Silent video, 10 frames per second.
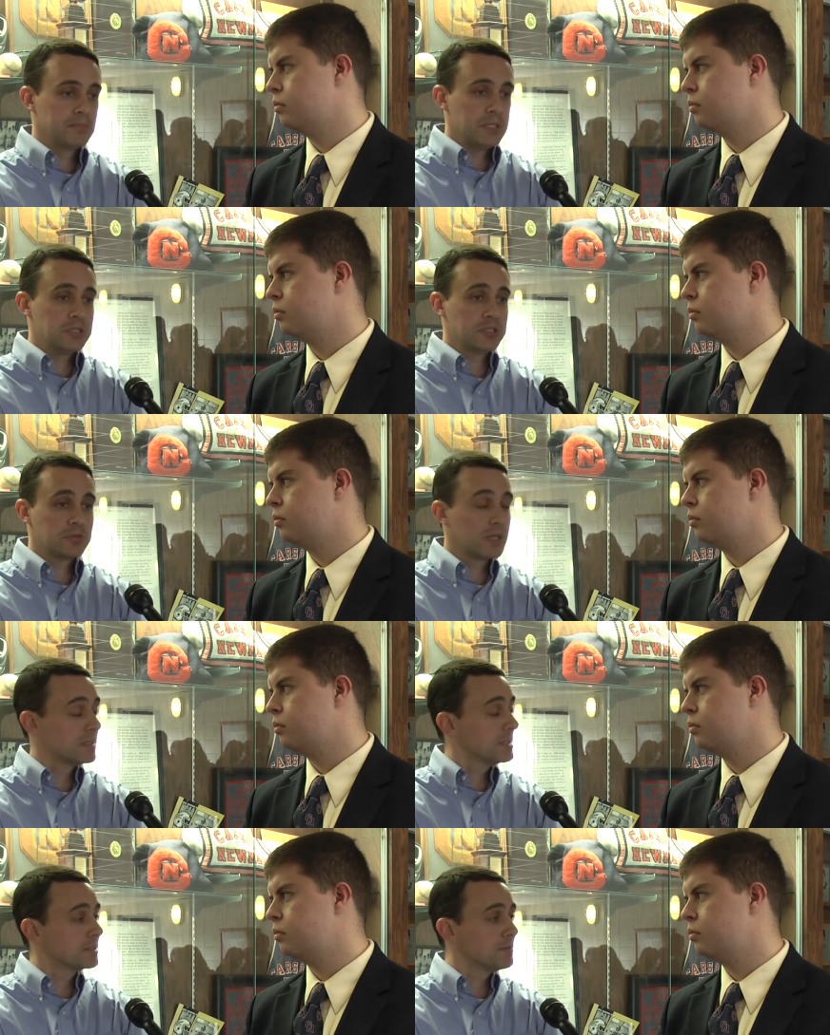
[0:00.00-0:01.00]
Speaker 1: that's just what I
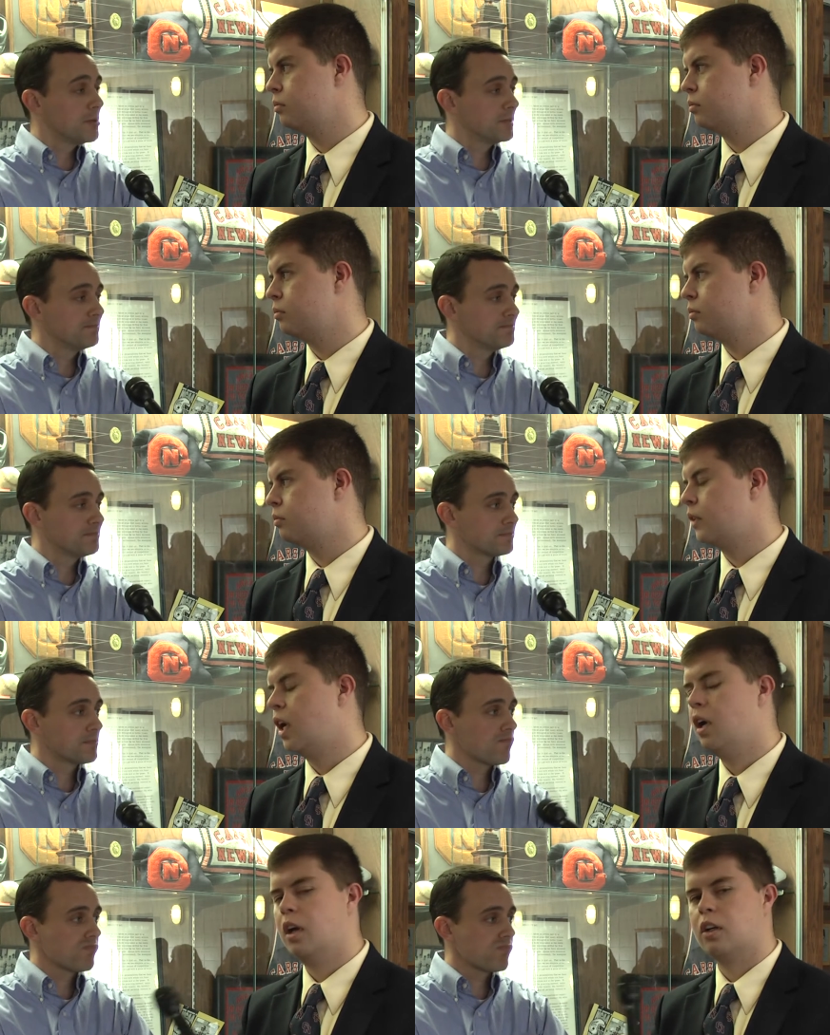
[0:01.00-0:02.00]
did at the moment.
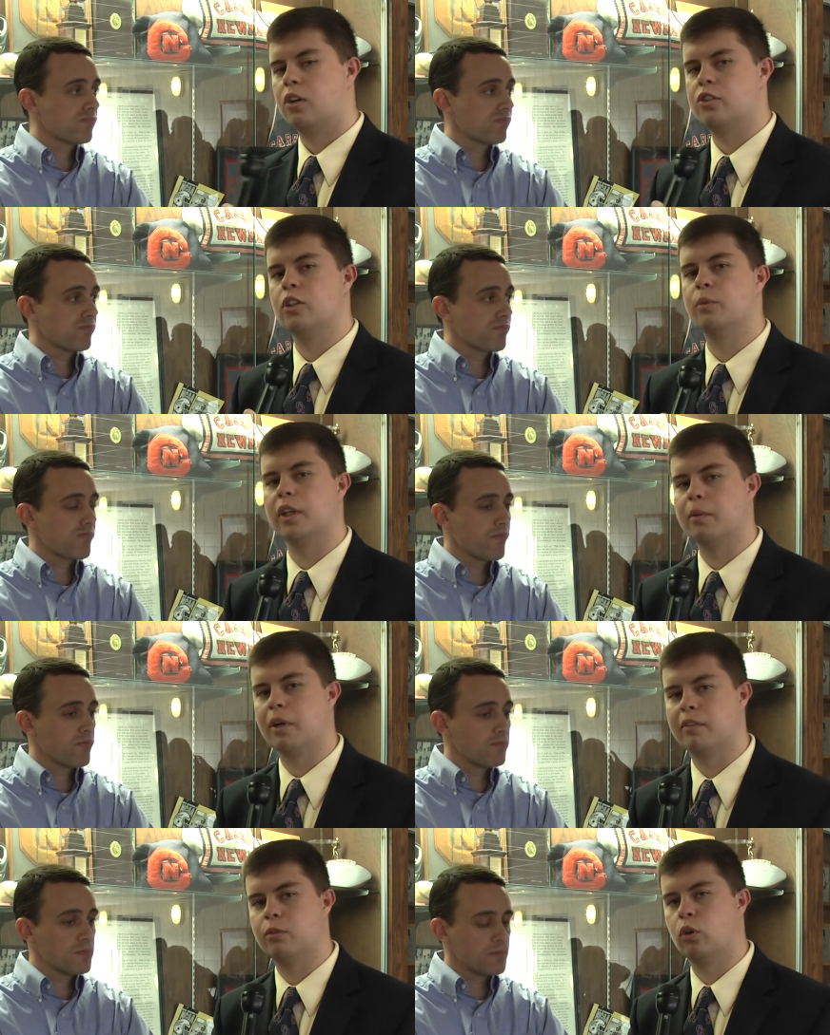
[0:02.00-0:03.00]
Carson Newman led
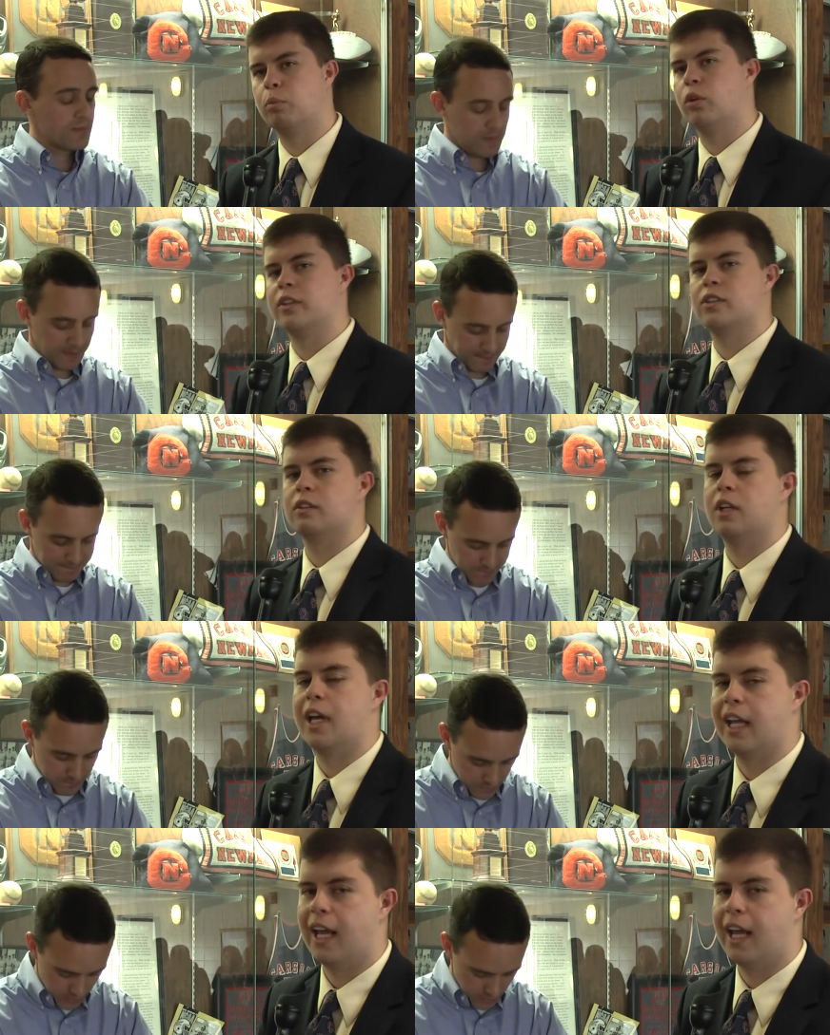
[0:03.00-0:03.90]
Speaker 2: by four points at